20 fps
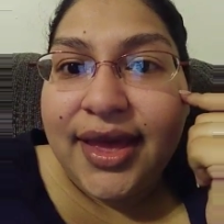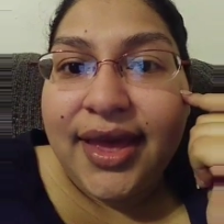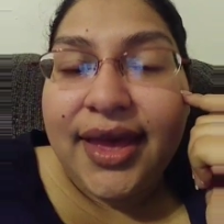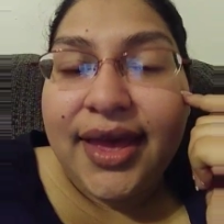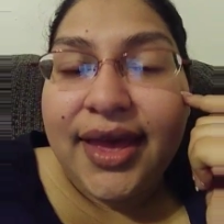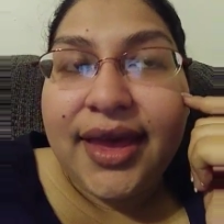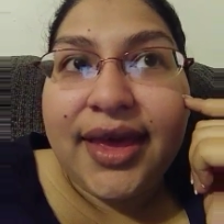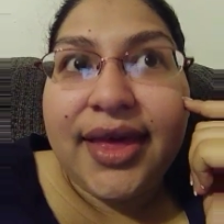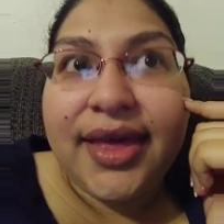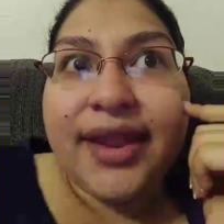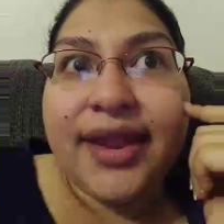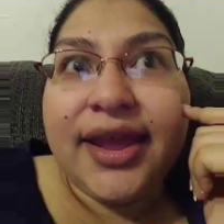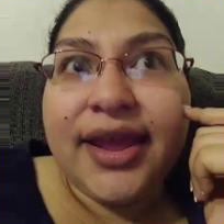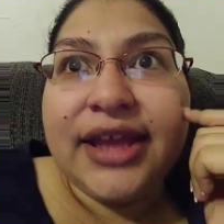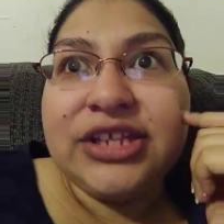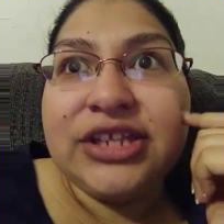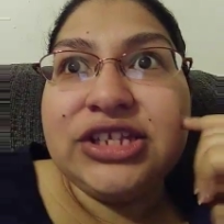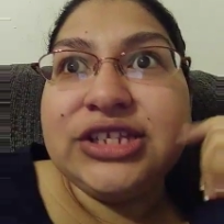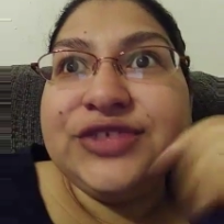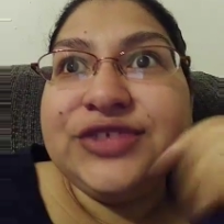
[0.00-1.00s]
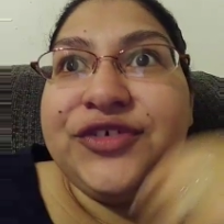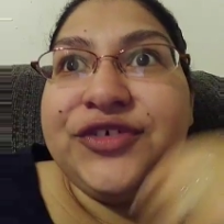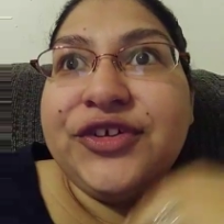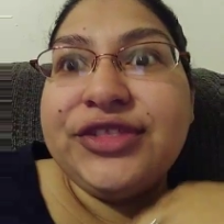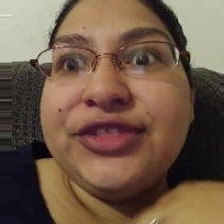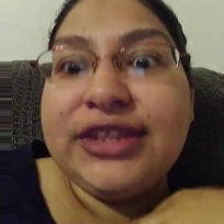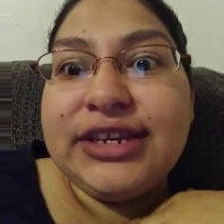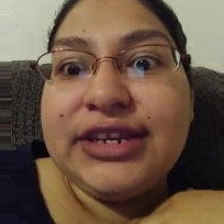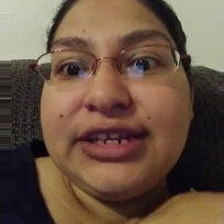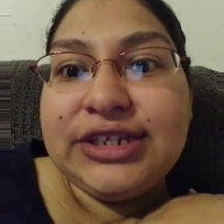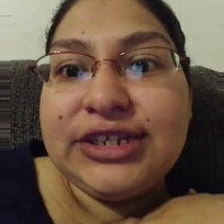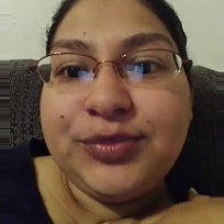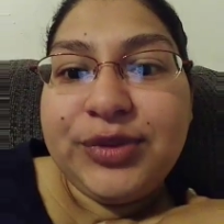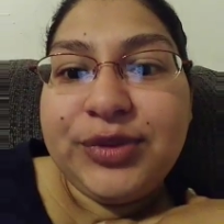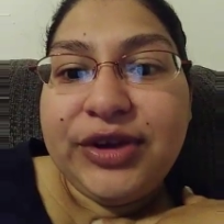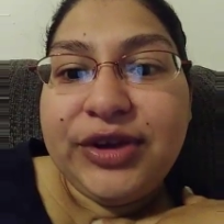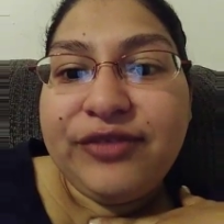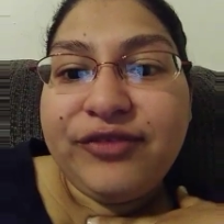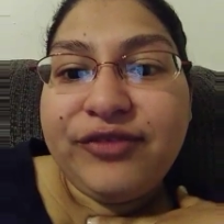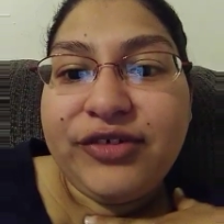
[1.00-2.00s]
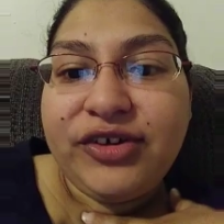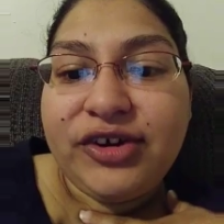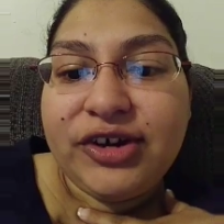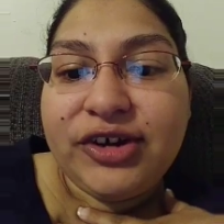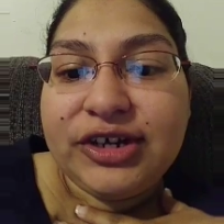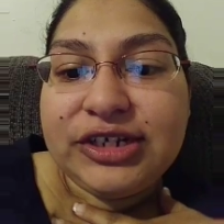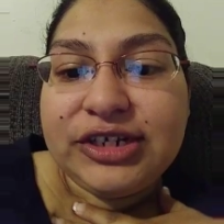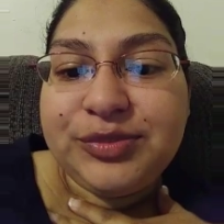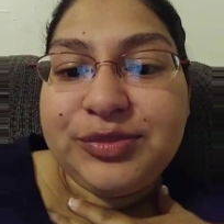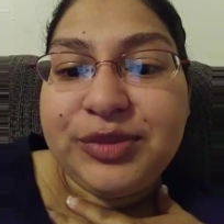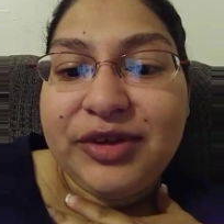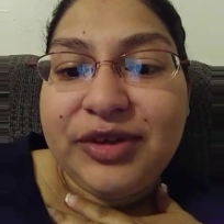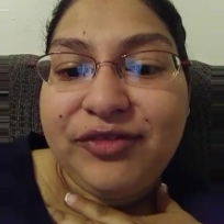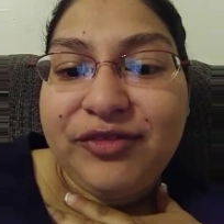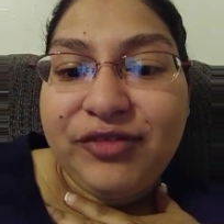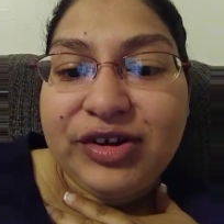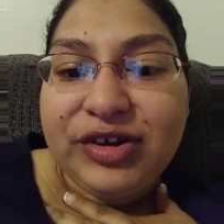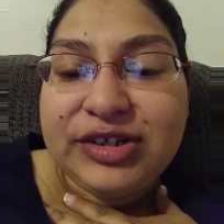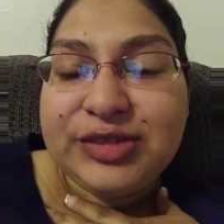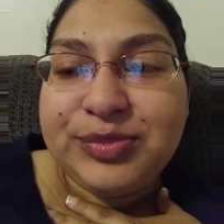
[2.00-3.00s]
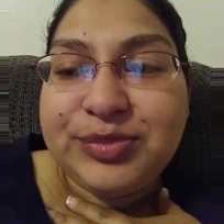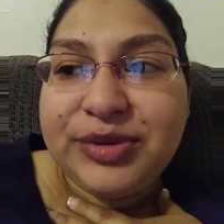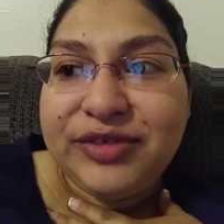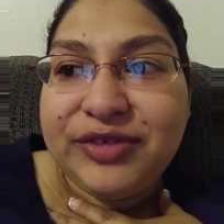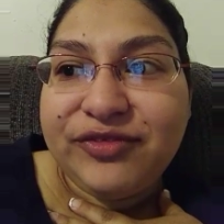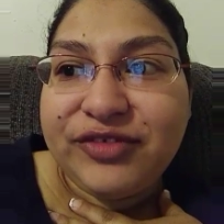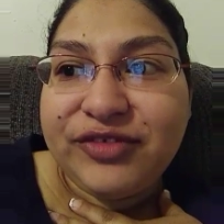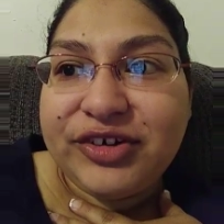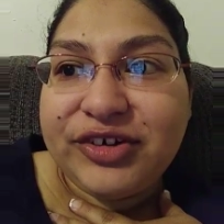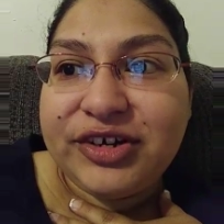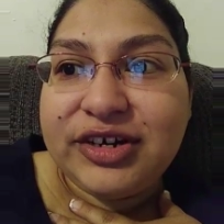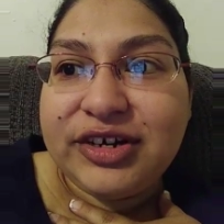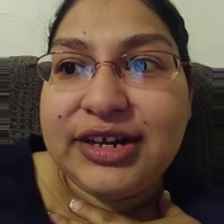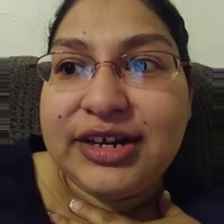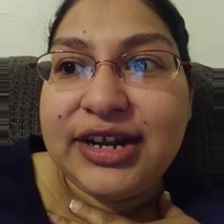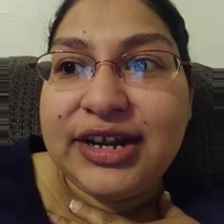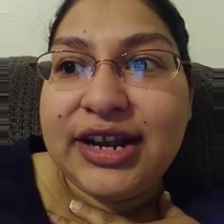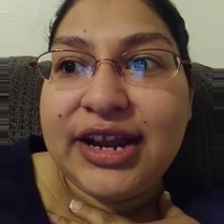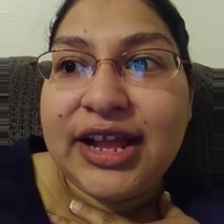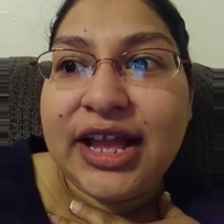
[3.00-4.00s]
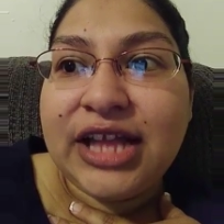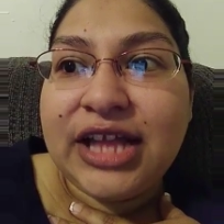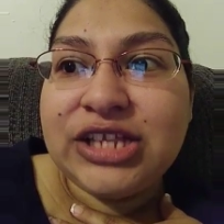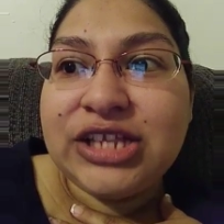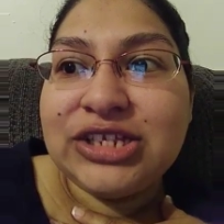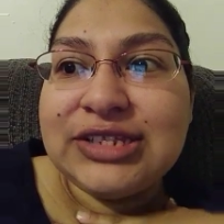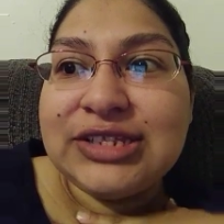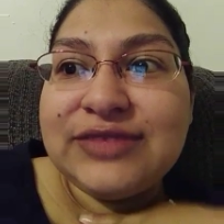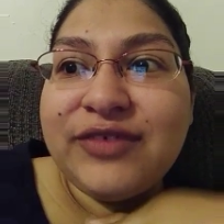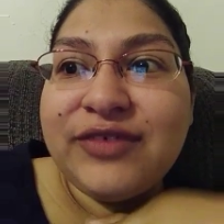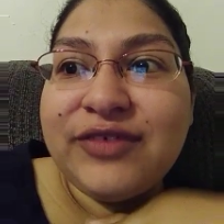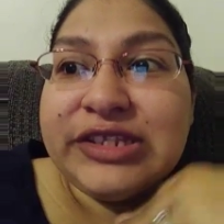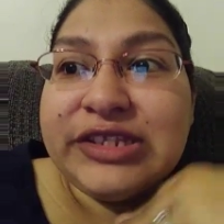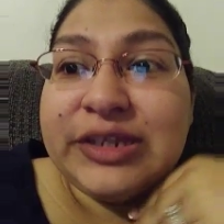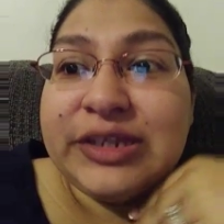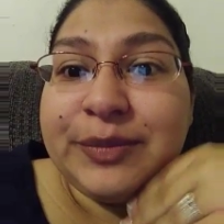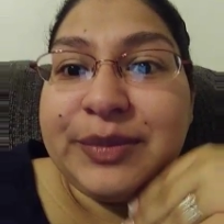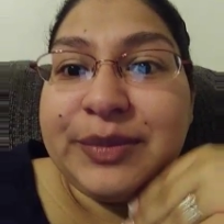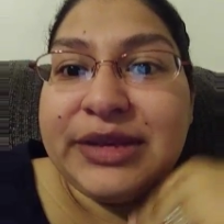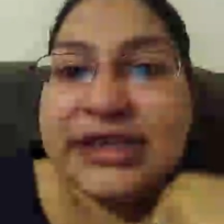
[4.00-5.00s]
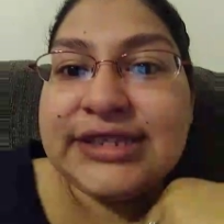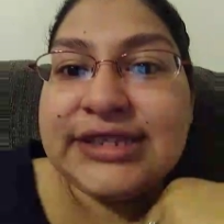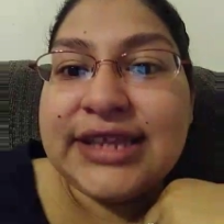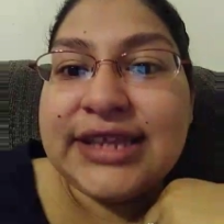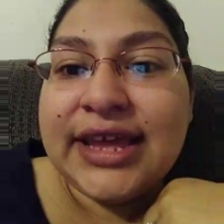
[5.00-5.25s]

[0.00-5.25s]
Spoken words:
and I just felt the need to pray for her and to pray for her and to pray for her, and I just felt at peace,